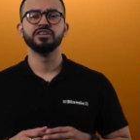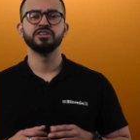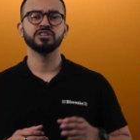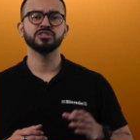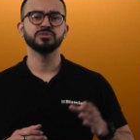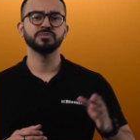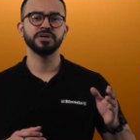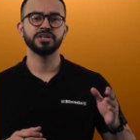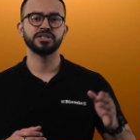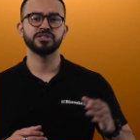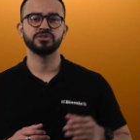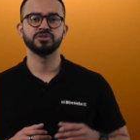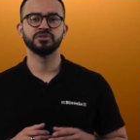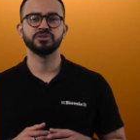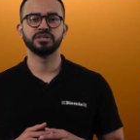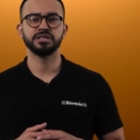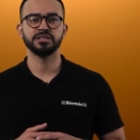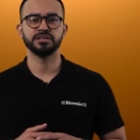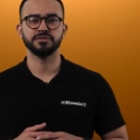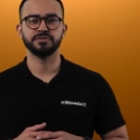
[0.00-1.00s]
Just make
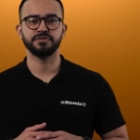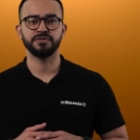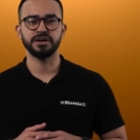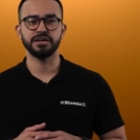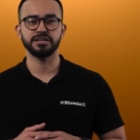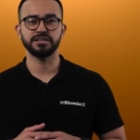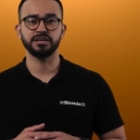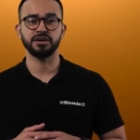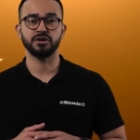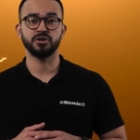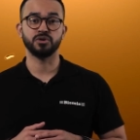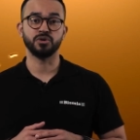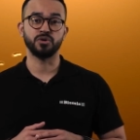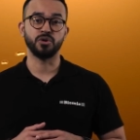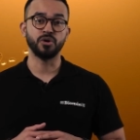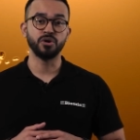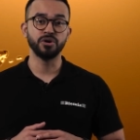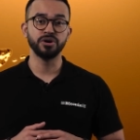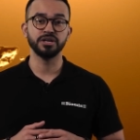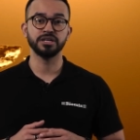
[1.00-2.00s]
sure that the fat or
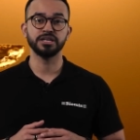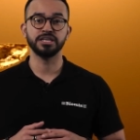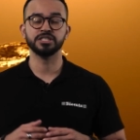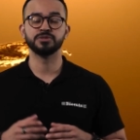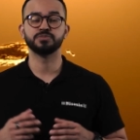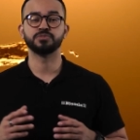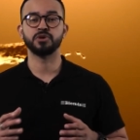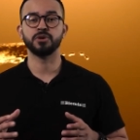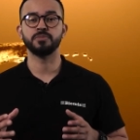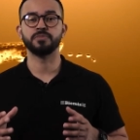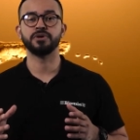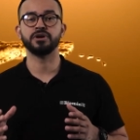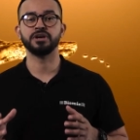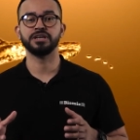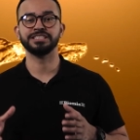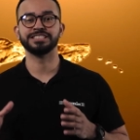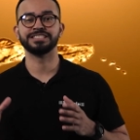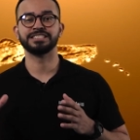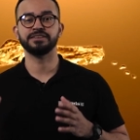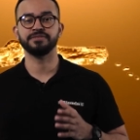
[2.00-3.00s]
oil is
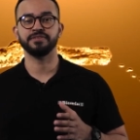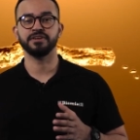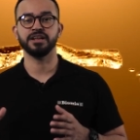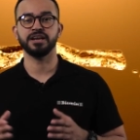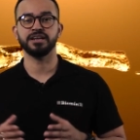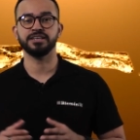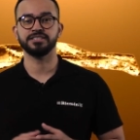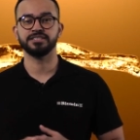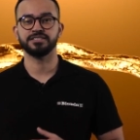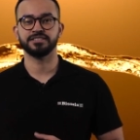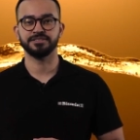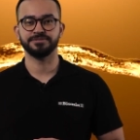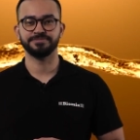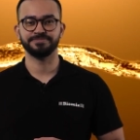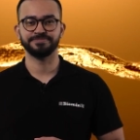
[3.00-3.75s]
properly stabilized.